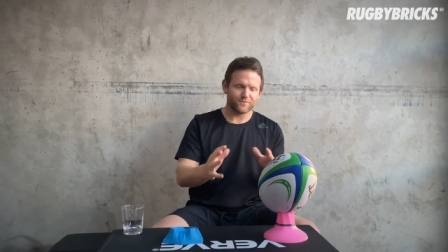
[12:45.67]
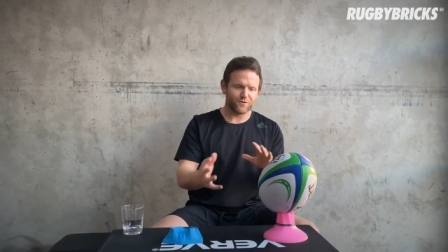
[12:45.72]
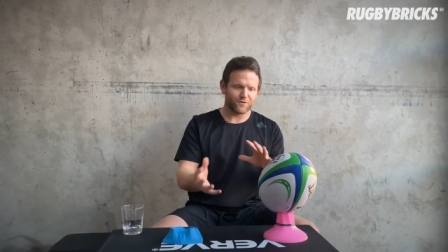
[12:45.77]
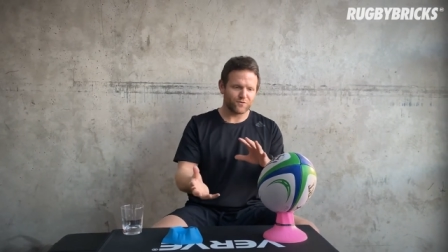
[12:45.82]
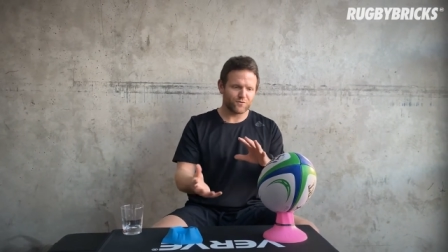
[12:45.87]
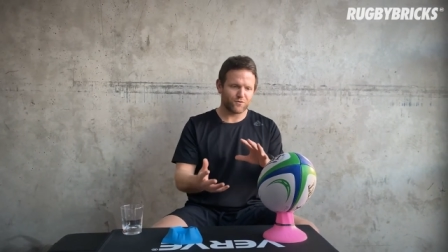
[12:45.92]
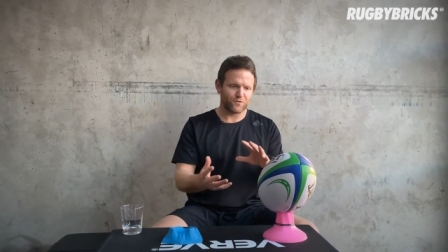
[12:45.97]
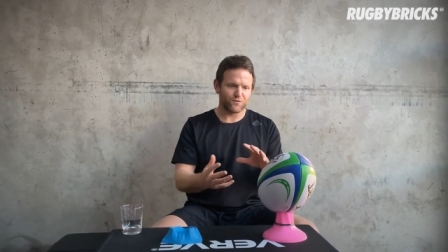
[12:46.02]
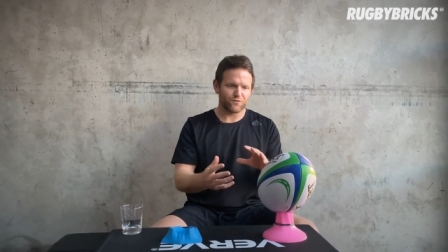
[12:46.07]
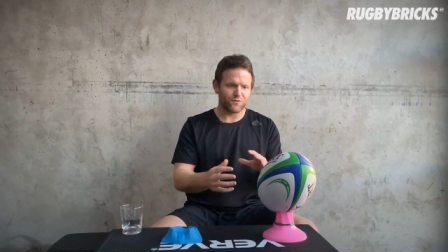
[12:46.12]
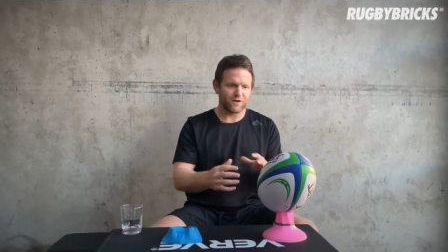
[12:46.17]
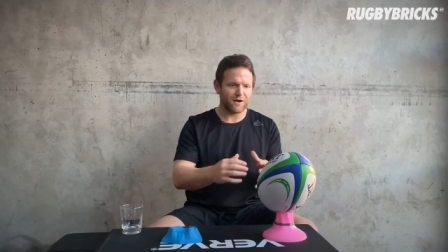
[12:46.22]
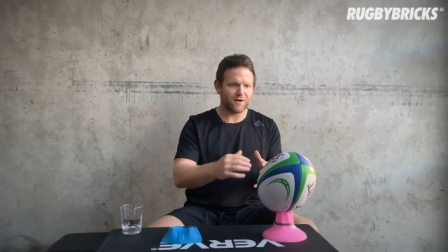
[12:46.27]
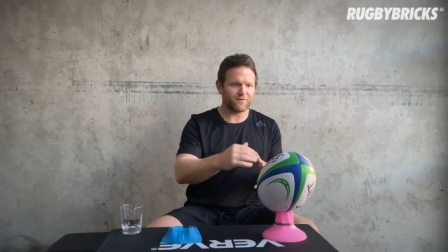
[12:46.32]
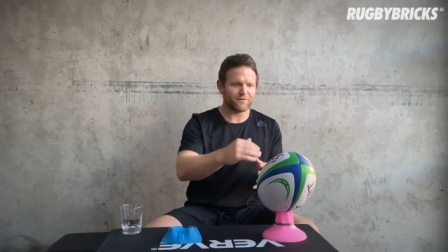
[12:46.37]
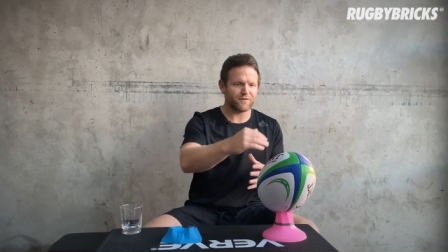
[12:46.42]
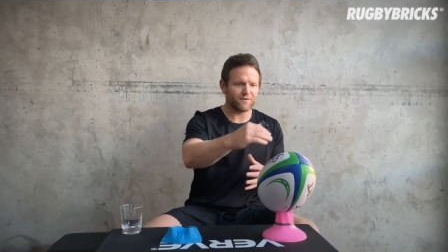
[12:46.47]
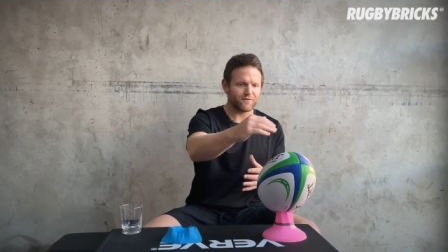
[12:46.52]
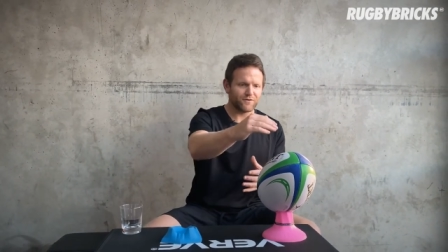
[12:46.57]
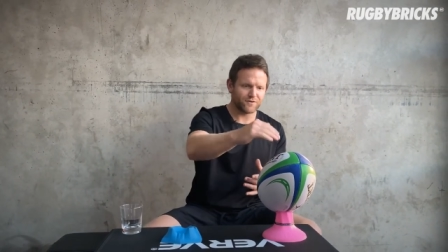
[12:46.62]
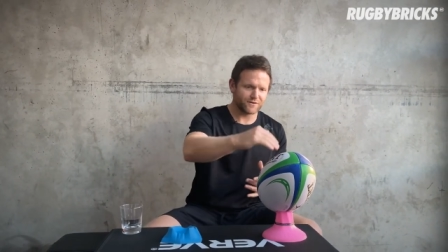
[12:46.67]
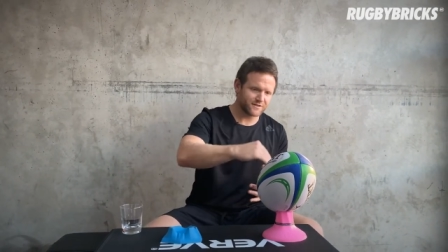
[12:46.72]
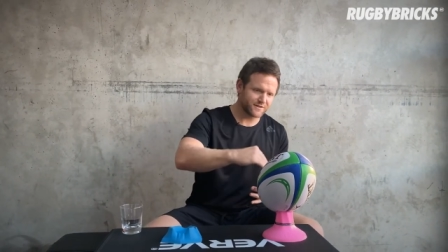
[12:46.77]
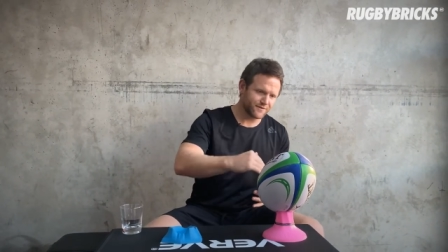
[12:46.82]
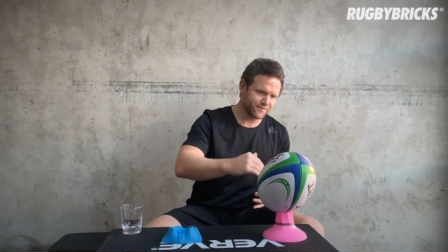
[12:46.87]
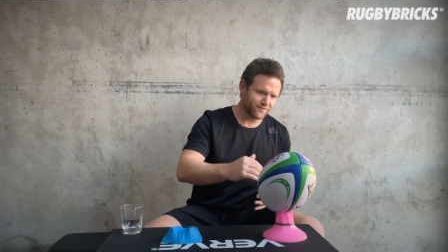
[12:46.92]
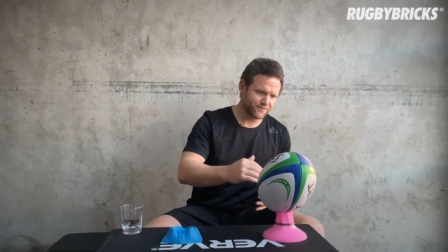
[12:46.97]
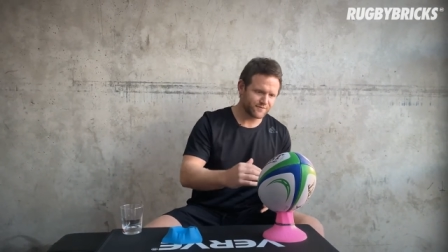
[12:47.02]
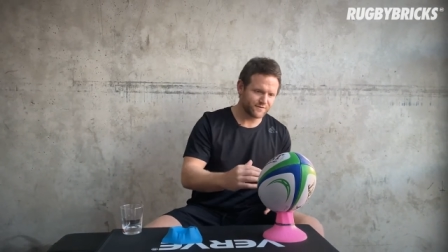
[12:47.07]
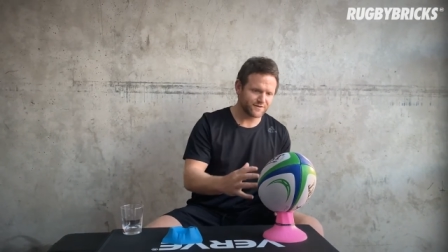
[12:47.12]
they're all rough, they've got
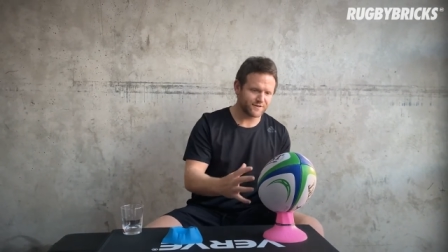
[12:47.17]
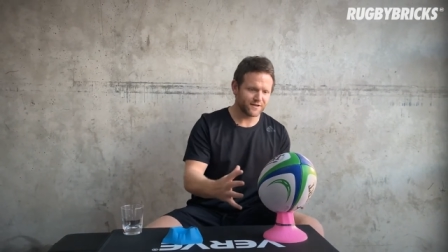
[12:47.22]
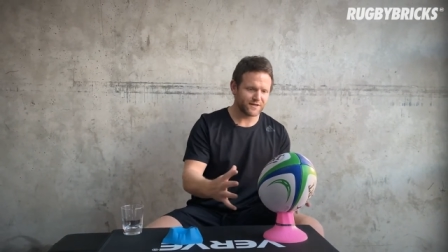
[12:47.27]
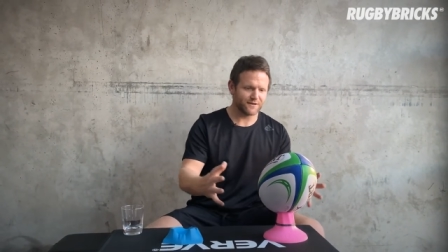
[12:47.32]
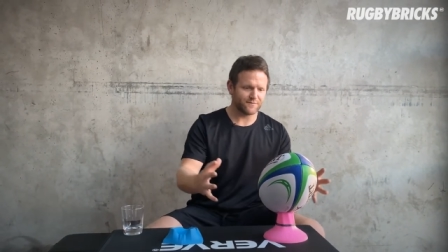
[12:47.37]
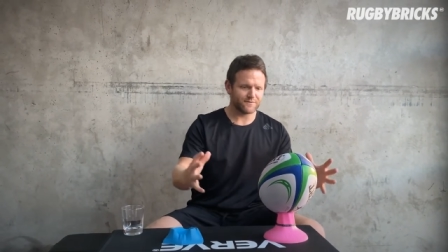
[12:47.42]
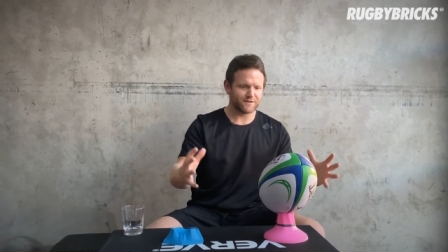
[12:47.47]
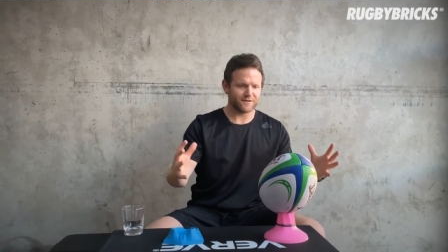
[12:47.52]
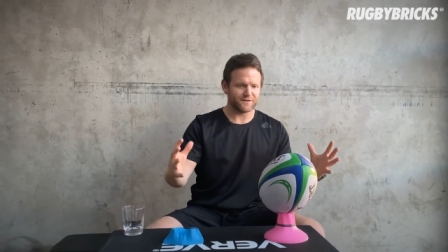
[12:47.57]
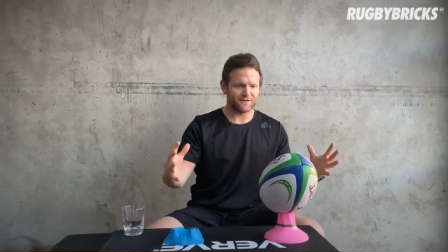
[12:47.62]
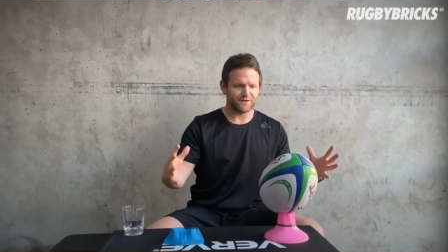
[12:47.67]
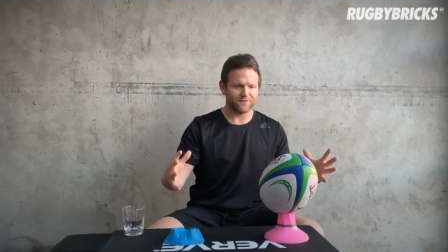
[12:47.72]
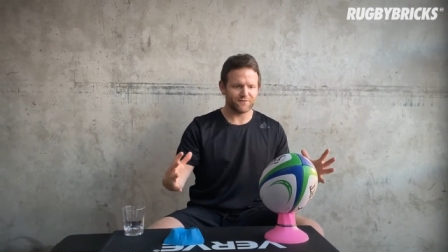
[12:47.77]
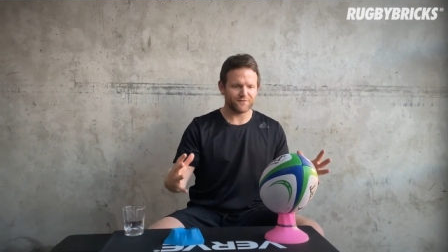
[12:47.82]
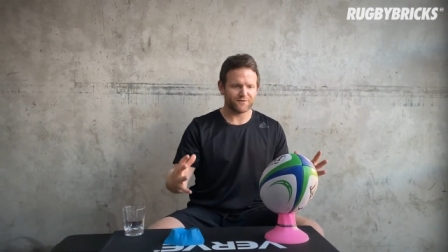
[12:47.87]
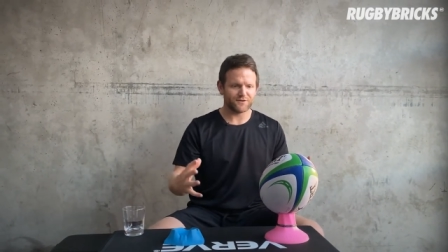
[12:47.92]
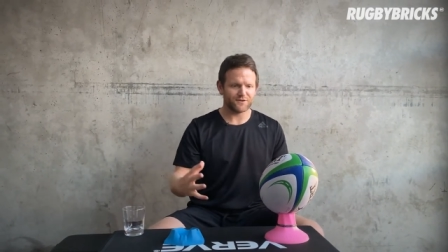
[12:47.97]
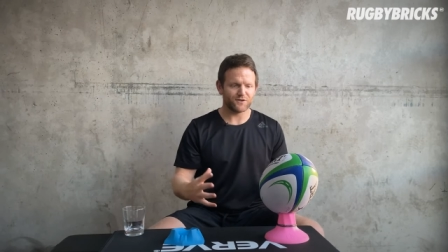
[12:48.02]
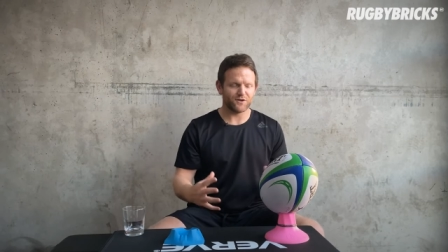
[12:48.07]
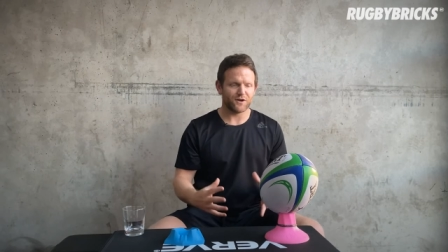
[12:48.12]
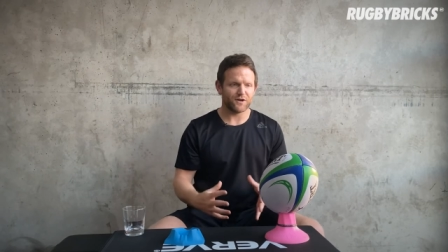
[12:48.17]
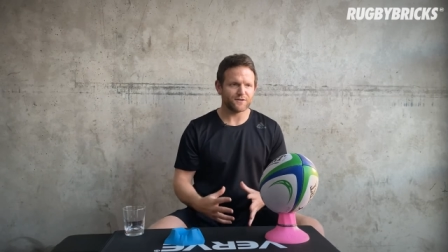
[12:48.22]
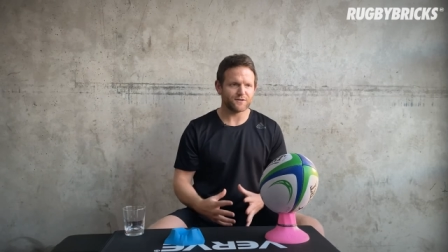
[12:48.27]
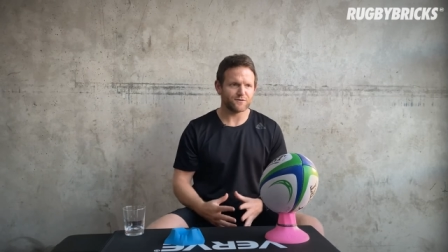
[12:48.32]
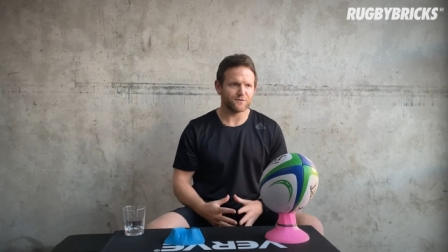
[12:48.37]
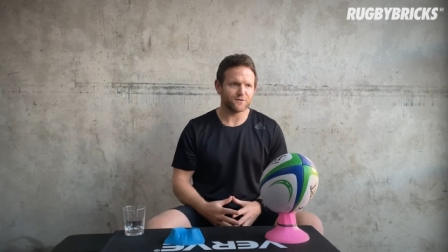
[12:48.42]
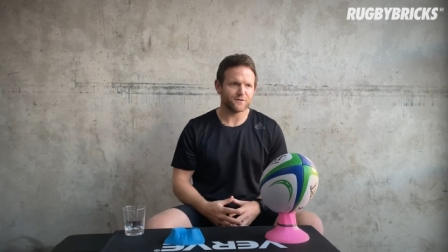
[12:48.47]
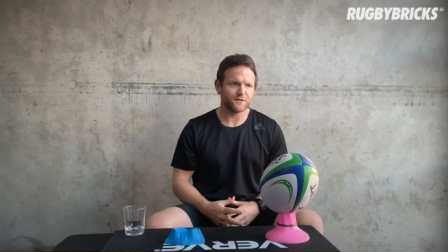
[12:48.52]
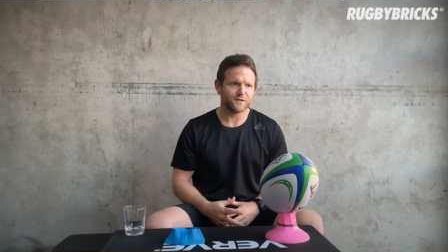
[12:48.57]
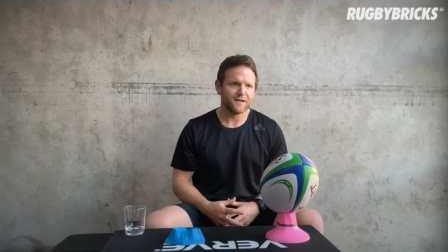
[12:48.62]
different seams, they're different
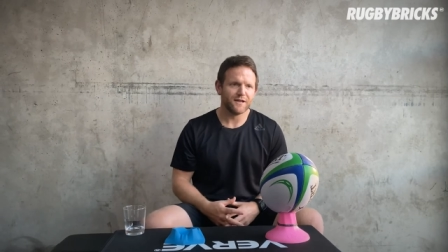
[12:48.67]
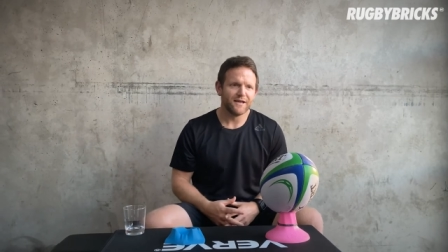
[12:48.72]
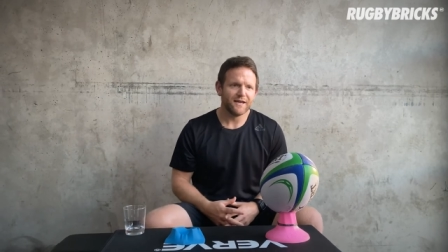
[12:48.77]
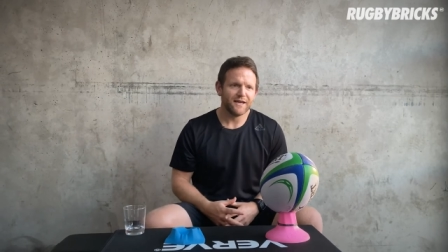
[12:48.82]
sizes.